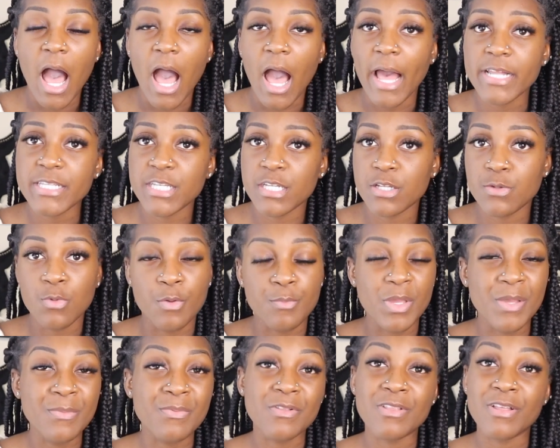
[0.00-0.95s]
I didn't want
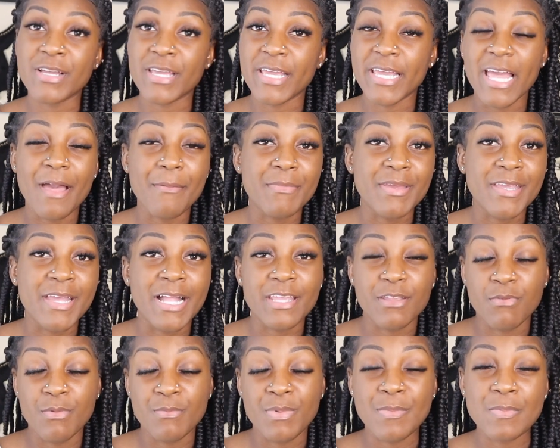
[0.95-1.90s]
people looking at me, I
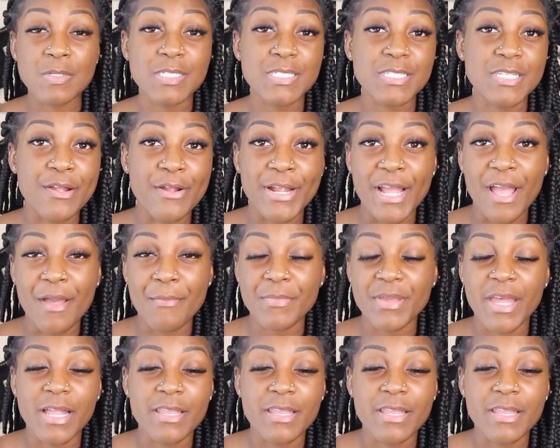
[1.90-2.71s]
didn't want people staring at me,